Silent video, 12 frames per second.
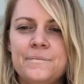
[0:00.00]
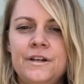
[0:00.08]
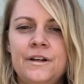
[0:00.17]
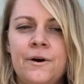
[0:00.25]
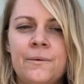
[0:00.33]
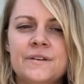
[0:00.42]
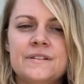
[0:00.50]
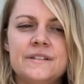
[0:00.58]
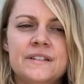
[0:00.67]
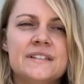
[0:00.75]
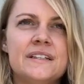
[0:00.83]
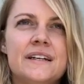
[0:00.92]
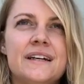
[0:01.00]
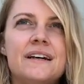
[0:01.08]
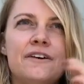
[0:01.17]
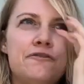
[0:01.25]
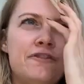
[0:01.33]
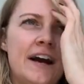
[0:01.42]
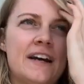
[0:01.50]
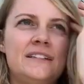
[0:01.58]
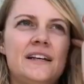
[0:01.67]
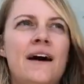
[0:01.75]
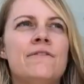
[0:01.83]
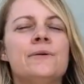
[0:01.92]
you know, this isn't going to
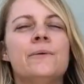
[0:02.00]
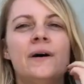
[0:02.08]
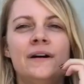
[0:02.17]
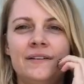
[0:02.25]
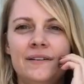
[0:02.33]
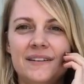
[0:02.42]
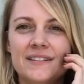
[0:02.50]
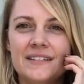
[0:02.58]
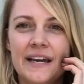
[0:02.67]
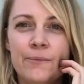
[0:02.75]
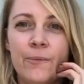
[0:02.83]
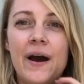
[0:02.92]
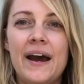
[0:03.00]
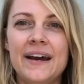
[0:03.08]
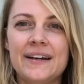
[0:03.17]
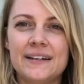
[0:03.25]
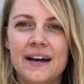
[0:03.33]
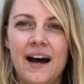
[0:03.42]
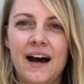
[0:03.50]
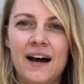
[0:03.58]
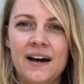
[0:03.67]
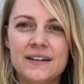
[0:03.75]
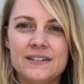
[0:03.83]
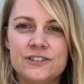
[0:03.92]
affect everyone the same way.
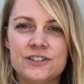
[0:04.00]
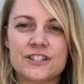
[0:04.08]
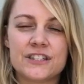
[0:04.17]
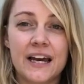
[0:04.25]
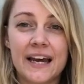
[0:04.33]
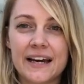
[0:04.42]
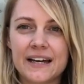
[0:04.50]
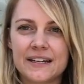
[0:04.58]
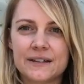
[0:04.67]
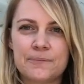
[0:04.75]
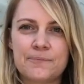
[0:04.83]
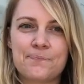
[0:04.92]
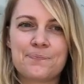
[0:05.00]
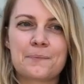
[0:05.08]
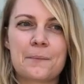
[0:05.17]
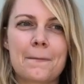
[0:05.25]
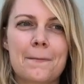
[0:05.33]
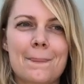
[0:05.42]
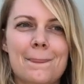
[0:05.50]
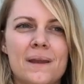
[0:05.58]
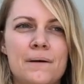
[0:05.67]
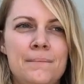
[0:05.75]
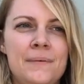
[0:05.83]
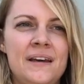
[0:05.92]
Just like
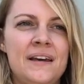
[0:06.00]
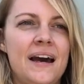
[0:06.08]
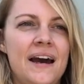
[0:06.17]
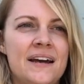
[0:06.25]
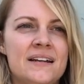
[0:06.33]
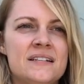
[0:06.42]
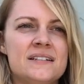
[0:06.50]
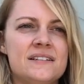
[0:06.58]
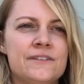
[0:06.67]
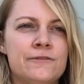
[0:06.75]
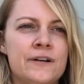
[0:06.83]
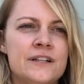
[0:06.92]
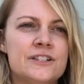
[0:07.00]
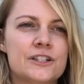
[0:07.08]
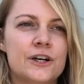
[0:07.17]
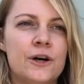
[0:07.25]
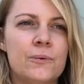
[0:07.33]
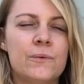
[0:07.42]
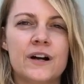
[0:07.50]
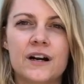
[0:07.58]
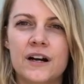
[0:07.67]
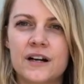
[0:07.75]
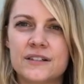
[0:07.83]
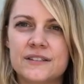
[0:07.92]
me and different
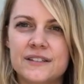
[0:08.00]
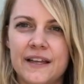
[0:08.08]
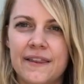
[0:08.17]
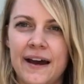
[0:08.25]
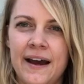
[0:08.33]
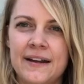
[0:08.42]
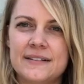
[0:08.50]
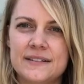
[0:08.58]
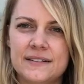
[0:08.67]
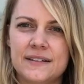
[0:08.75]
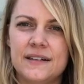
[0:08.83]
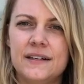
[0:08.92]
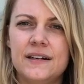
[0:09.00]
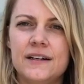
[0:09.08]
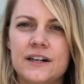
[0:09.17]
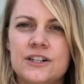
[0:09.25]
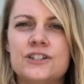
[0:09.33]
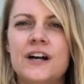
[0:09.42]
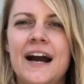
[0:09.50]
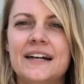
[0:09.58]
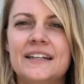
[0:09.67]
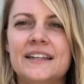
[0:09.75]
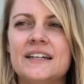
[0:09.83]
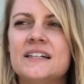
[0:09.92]
coworkers that
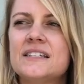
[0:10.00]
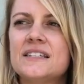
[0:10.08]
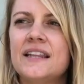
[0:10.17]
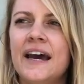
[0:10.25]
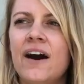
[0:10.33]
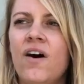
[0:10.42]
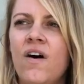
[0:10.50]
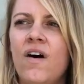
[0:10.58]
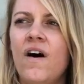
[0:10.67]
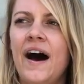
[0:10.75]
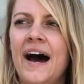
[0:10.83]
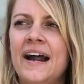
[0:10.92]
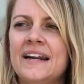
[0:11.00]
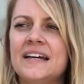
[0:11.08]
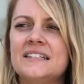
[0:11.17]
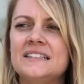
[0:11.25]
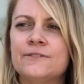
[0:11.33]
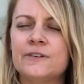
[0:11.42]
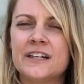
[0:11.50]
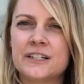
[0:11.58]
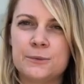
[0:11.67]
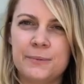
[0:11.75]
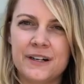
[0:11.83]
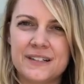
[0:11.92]
contracted this, they all had different
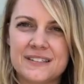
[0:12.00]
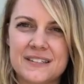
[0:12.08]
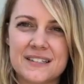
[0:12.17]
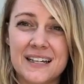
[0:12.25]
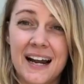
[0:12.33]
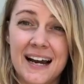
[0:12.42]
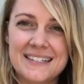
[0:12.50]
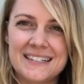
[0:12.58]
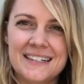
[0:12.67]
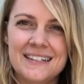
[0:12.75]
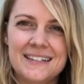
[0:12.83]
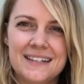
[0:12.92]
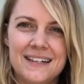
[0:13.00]
experiences than I did.